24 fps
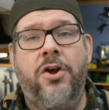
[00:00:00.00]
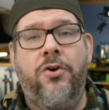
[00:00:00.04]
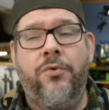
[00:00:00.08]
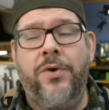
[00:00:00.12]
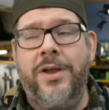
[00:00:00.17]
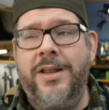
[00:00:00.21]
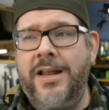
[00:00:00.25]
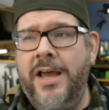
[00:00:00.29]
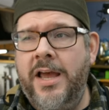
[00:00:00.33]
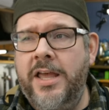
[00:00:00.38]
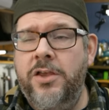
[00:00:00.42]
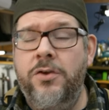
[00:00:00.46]

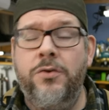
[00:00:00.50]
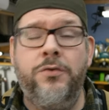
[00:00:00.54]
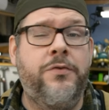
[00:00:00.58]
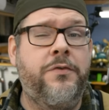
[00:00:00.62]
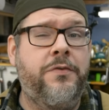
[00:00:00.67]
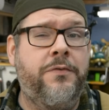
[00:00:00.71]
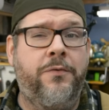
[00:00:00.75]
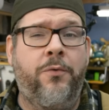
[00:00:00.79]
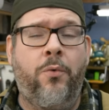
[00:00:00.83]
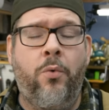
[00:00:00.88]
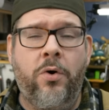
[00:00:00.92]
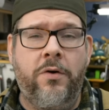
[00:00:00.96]
grit. I used
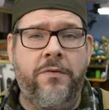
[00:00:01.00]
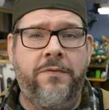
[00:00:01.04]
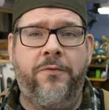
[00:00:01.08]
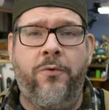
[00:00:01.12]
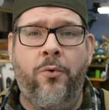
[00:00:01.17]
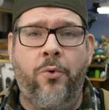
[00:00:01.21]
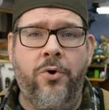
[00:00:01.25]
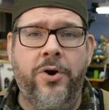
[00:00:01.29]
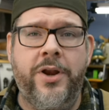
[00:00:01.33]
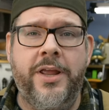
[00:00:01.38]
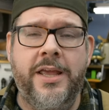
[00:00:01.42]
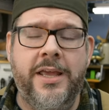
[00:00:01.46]

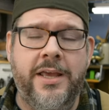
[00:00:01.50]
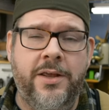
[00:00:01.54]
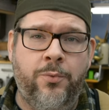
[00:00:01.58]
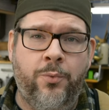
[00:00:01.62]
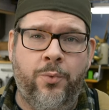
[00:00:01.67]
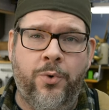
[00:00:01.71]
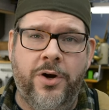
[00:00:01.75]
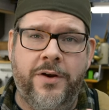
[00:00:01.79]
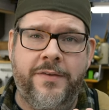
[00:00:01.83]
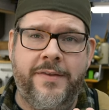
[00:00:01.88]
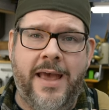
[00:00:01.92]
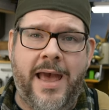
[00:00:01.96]
440. It
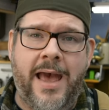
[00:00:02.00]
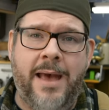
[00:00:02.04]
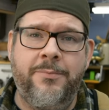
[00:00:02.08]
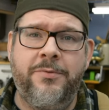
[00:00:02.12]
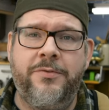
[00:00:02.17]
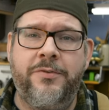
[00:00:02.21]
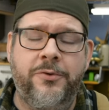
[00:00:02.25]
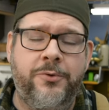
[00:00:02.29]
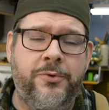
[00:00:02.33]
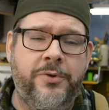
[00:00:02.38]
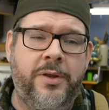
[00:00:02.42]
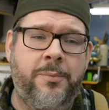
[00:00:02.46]
worked
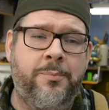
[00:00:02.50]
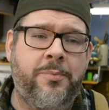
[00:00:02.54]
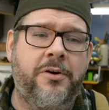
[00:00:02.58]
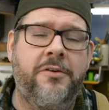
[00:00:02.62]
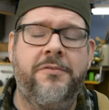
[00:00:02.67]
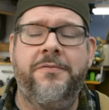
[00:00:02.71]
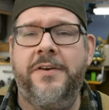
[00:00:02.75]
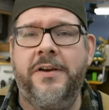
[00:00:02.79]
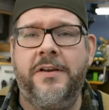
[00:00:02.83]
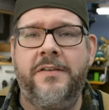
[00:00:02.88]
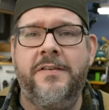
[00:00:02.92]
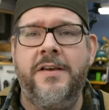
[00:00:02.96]
absolutely
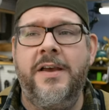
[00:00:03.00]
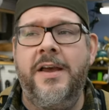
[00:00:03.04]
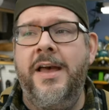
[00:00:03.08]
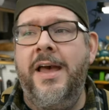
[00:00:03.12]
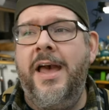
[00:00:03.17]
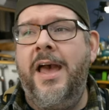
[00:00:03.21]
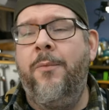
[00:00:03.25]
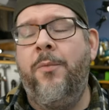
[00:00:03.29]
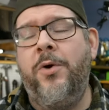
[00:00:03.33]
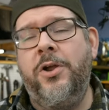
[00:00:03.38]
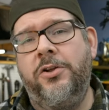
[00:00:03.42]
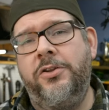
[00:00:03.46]
perfect.
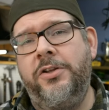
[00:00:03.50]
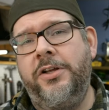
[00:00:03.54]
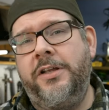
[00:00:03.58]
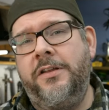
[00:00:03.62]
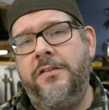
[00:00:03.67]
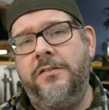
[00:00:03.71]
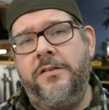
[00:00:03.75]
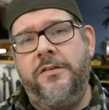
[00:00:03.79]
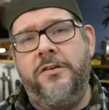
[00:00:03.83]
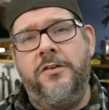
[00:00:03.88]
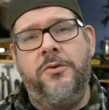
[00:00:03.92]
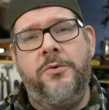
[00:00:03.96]
And what you're
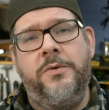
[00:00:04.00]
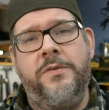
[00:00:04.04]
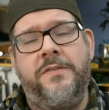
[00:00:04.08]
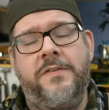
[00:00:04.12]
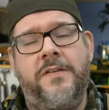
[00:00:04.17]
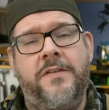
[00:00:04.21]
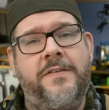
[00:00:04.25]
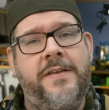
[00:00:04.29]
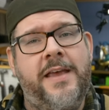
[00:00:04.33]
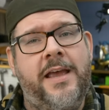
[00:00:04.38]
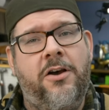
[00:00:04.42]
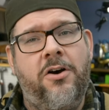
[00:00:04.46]
looking to do is
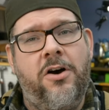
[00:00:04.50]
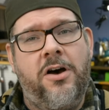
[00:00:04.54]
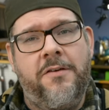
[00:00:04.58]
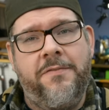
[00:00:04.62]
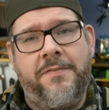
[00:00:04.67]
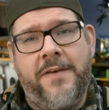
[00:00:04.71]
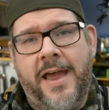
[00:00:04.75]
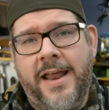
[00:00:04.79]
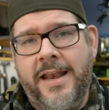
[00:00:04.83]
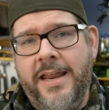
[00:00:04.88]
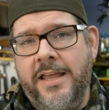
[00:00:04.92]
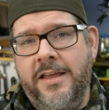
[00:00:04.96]
to take
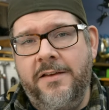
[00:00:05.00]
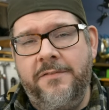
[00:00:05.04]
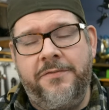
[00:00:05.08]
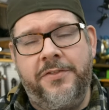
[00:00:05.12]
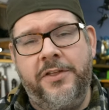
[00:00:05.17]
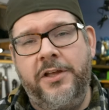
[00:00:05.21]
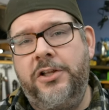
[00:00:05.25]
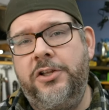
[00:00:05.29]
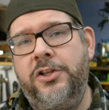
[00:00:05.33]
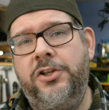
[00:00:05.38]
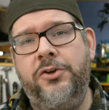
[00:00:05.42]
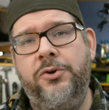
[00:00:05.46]
off any of
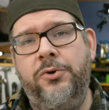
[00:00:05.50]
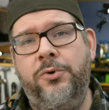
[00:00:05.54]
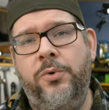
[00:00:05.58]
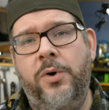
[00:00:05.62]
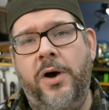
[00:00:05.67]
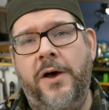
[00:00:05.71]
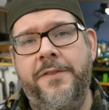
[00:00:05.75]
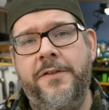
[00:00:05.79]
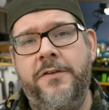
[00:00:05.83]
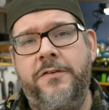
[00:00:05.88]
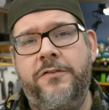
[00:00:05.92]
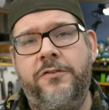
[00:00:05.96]
the
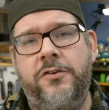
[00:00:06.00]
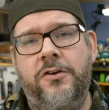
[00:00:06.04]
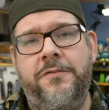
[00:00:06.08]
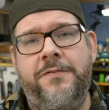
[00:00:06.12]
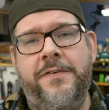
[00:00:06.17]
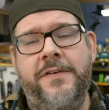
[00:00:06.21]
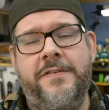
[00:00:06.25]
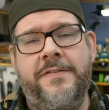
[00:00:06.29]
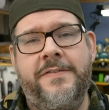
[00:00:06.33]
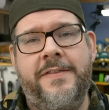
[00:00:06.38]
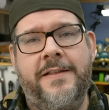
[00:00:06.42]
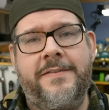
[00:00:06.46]
glue on the
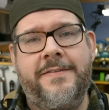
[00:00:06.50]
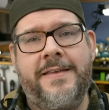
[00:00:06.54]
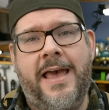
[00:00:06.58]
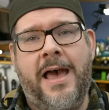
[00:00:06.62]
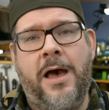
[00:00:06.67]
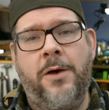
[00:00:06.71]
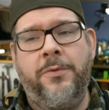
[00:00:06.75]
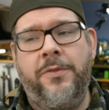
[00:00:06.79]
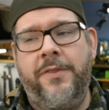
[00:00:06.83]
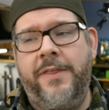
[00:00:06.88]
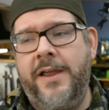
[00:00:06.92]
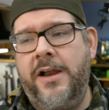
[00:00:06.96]
surface that's
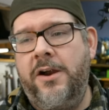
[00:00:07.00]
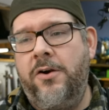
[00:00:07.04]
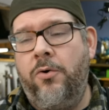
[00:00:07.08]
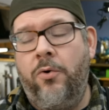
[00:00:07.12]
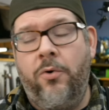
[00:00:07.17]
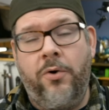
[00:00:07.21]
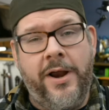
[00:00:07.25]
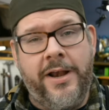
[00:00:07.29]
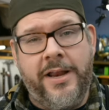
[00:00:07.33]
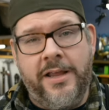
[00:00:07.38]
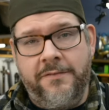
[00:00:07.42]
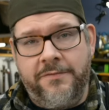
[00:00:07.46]
out there
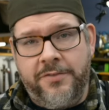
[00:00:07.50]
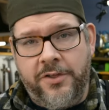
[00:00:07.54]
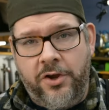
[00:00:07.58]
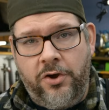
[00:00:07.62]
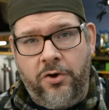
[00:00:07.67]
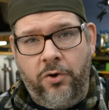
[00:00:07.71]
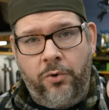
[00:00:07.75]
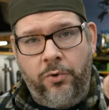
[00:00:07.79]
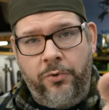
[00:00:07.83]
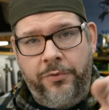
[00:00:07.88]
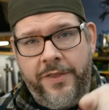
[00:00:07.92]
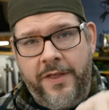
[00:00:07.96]
or any of the
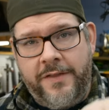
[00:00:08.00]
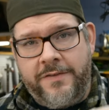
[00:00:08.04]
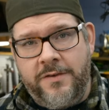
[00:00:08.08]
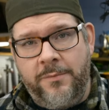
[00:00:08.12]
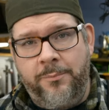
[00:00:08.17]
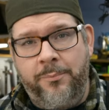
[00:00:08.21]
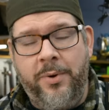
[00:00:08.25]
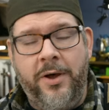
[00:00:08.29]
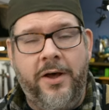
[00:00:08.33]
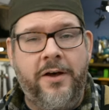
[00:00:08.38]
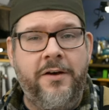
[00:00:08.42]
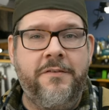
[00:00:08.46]
gold that's
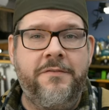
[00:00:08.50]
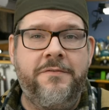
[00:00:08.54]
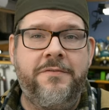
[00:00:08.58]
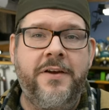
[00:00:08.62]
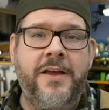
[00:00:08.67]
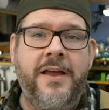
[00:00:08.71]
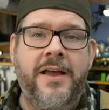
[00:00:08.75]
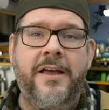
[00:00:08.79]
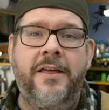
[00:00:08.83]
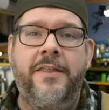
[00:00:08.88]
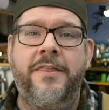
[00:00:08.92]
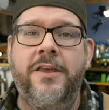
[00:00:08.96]
above
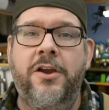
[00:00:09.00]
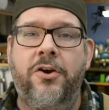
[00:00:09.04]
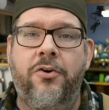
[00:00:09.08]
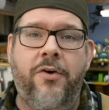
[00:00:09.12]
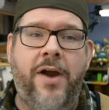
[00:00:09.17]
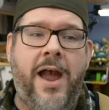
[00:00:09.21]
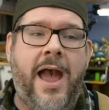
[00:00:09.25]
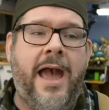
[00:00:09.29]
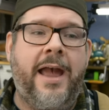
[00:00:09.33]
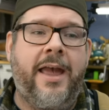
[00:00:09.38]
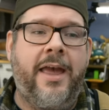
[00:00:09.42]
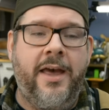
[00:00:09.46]
the
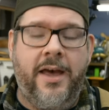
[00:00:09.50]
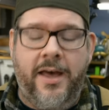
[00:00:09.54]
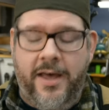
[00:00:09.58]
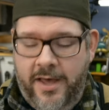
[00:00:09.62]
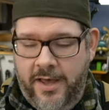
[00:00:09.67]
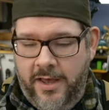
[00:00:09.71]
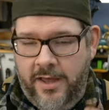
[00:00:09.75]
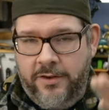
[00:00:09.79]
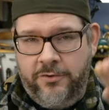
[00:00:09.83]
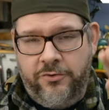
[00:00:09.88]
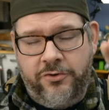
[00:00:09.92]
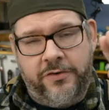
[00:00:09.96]
crack
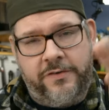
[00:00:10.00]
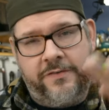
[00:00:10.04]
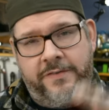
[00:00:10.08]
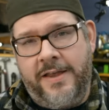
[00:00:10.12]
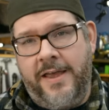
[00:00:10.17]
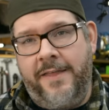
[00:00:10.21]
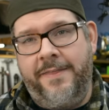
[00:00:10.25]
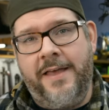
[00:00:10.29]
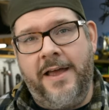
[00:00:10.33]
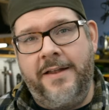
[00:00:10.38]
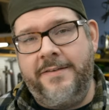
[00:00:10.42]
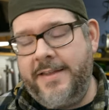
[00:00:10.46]
and just
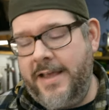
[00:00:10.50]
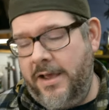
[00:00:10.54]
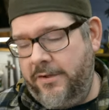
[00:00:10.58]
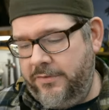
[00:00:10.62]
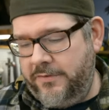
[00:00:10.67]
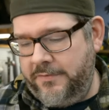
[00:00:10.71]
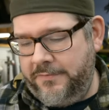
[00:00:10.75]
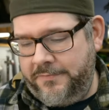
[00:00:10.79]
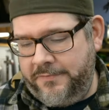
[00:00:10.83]
sand that down to